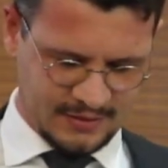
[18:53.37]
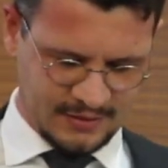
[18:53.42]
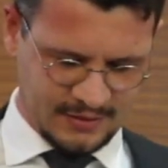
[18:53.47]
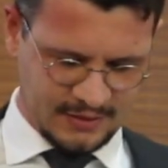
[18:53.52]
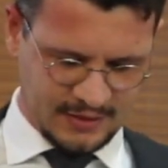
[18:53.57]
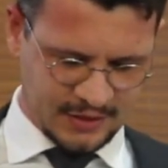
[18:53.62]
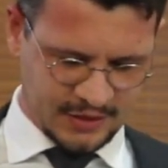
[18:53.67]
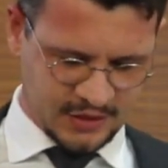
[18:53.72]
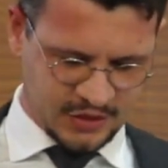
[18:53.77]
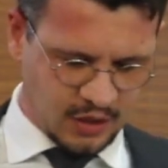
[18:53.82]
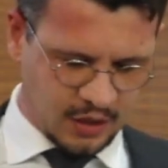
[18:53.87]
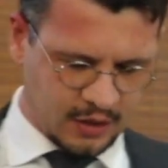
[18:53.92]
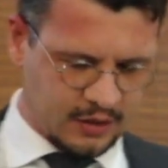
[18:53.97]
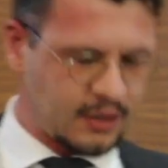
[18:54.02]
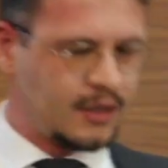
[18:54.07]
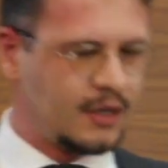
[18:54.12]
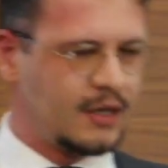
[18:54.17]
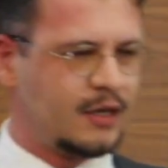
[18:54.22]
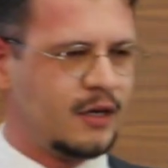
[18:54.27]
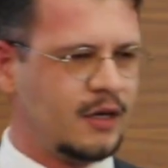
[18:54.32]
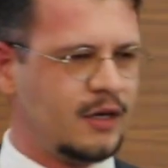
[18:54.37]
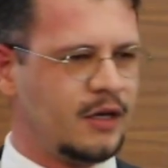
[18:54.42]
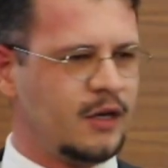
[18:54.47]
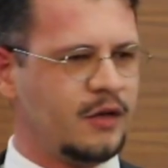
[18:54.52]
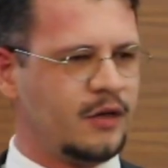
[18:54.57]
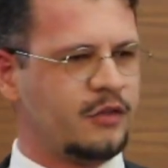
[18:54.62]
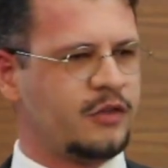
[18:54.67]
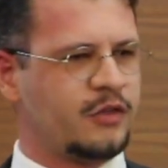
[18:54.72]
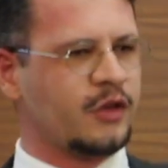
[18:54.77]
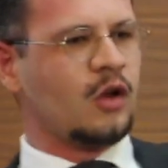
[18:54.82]
It's not
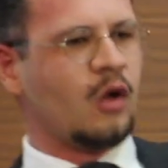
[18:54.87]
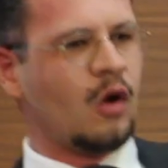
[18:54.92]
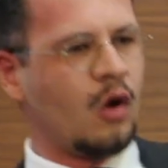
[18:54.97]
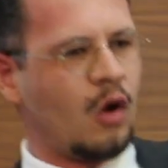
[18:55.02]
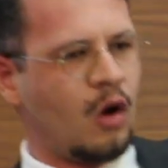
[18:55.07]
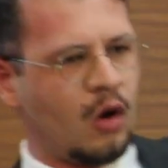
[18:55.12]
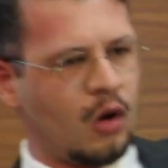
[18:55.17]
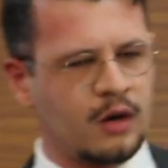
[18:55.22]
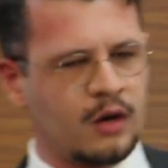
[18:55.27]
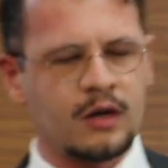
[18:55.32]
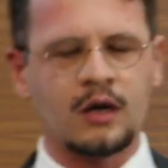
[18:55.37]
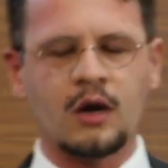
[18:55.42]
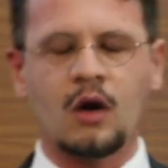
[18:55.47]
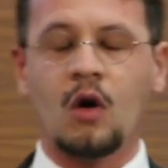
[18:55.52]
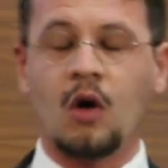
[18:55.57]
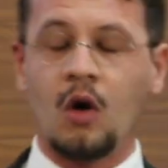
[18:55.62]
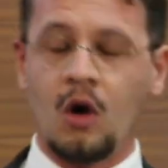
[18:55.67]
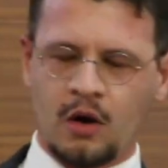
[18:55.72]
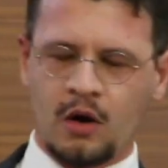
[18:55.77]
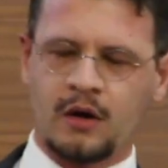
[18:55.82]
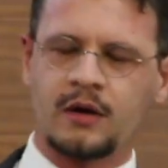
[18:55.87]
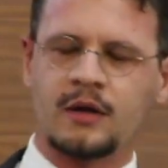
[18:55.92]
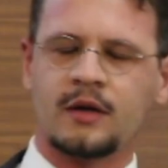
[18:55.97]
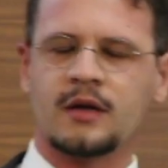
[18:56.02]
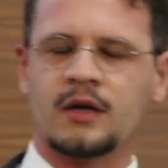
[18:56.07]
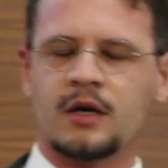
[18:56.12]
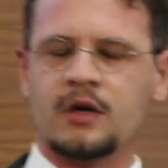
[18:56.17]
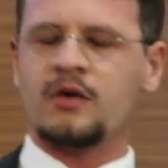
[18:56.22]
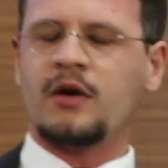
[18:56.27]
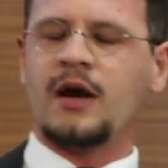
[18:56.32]
the law or
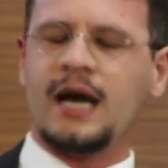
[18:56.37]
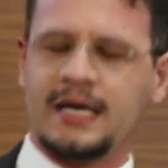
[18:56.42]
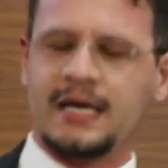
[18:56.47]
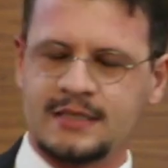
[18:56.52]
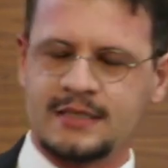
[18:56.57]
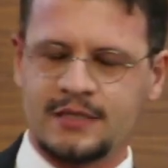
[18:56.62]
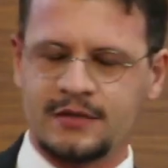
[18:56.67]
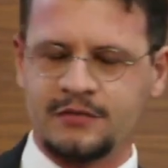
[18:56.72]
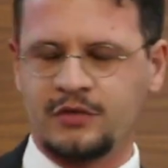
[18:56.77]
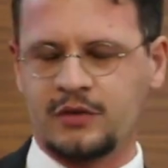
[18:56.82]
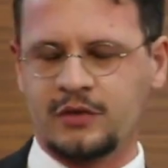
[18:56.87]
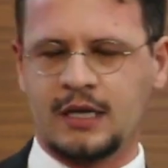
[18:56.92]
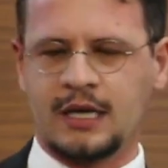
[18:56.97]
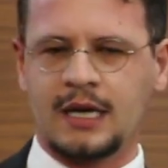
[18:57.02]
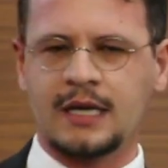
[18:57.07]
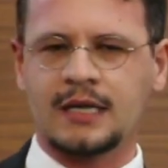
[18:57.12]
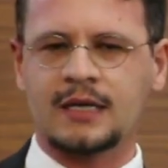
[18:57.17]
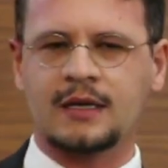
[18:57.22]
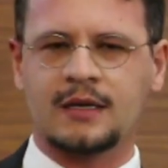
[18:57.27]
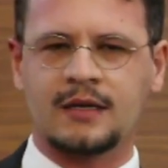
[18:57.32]
Christ, if you like.